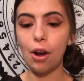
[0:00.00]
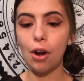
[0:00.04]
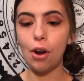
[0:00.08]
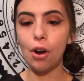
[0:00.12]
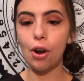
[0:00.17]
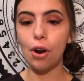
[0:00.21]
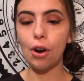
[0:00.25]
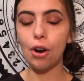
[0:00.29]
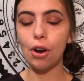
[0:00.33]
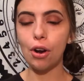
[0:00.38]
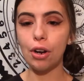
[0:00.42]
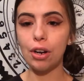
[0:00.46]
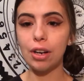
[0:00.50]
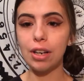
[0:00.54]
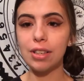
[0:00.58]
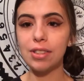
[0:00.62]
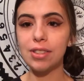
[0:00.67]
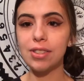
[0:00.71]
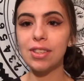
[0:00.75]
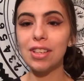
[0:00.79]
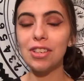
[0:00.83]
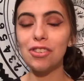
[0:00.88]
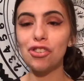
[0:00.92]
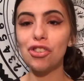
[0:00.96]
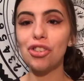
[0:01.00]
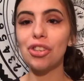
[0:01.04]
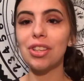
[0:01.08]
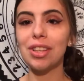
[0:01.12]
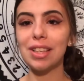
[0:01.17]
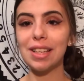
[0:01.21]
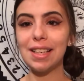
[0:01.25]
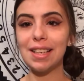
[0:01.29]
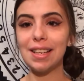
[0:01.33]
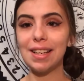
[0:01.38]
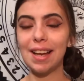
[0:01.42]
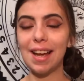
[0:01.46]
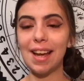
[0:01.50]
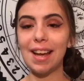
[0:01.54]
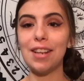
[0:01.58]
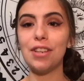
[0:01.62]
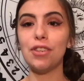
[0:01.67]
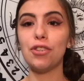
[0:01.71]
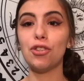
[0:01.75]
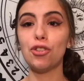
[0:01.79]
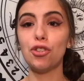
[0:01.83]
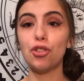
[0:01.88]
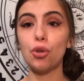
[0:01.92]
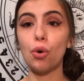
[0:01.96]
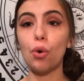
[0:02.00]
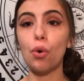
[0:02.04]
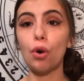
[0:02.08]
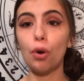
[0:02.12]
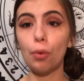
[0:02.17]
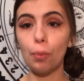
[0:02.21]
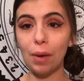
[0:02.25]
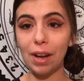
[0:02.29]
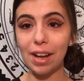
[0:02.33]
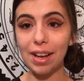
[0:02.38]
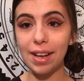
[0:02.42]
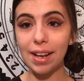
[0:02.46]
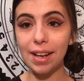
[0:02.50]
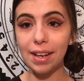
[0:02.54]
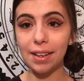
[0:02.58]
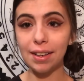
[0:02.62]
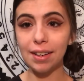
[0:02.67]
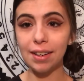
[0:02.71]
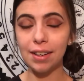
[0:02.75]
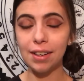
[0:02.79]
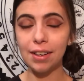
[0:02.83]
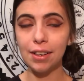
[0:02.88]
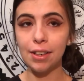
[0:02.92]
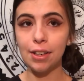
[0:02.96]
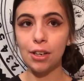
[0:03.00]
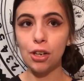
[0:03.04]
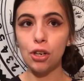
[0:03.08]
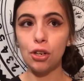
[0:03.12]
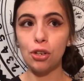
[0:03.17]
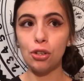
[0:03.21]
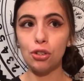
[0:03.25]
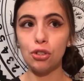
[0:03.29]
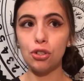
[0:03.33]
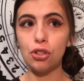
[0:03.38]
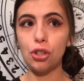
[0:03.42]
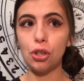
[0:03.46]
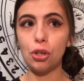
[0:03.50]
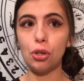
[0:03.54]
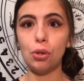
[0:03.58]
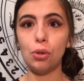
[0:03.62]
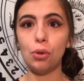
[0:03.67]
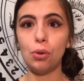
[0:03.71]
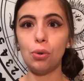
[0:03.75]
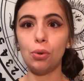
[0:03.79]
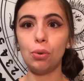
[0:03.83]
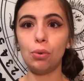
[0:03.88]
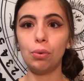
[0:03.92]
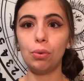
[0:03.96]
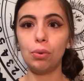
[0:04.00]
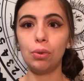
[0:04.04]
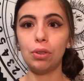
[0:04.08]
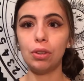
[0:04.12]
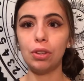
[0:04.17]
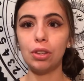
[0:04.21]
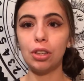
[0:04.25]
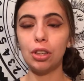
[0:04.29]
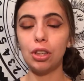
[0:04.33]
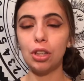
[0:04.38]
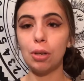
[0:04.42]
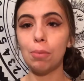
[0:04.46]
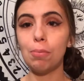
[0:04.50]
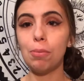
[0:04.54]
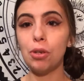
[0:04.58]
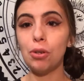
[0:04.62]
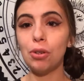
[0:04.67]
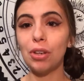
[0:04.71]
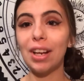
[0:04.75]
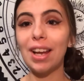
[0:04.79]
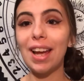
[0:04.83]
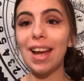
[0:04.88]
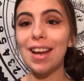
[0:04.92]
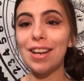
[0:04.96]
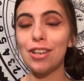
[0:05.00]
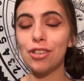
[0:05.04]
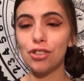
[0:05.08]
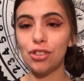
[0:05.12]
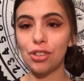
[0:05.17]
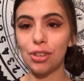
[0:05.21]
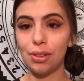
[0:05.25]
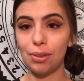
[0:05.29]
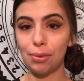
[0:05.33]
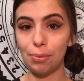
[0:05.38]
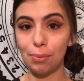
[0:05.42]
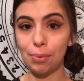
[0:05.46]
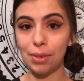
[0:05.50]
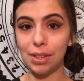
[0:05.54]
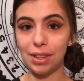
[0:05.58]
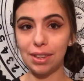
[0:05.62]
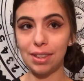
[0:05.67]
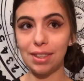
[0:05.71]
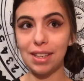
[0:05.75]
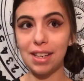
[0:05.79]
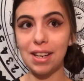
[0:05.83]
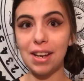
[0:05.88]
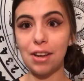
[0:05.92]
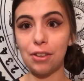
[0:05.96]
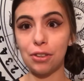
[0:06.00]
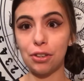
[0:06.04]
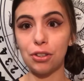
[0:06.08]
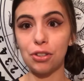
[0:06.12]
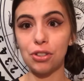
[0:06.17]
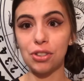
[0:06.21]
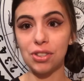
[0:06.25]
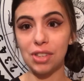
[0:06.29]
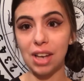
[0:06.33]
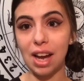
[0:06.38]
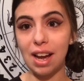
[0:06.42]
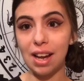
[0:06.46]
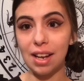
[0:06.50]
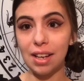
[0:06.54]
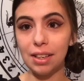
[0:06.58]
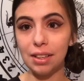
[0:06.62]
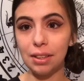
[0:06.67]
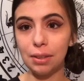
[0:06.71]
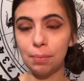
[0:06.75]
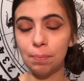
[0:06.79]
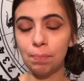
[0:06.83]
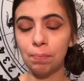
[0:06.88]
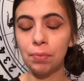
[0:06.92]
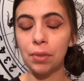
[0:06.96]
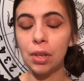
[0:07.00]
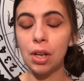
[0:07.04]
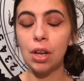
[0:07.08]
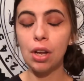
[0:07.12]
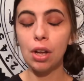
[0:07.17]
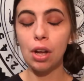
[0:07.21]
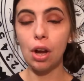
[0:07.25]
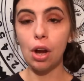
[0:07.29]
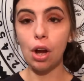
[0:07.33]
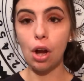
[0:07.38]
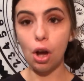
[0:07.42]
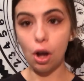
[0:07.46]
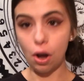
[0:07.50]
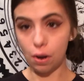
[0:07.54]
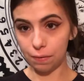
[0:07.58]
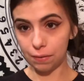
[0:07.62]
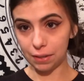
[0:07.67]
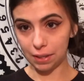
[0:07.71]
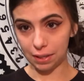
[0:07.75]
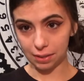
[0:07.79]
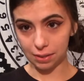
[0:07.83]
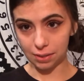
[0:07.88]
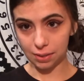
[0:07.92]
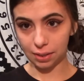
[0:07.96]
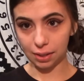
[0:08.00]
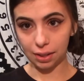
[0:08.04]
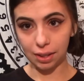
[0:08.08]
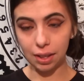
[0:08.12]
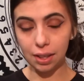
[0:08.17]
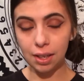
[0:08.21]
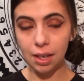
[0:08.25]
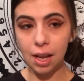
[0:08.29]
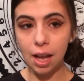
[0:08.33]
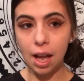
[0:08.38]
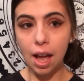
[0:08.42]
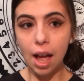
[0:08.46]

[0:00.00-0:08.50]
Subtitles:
are essentially a doorway to communication with the other side, obviously.